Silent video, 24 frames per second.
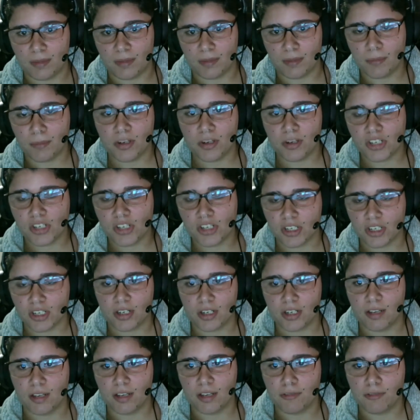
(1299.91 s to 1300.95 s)
I'm pretty sure
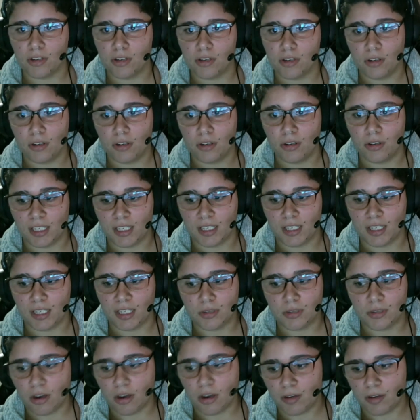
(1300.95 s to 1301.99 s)
if your only keeps
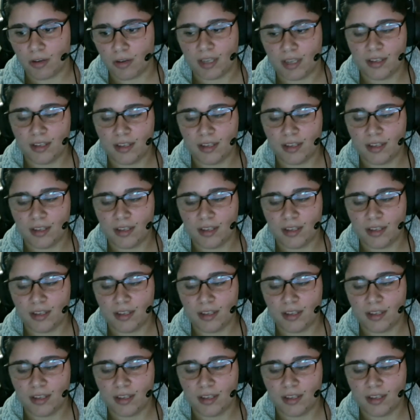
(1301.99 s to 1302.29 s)
going,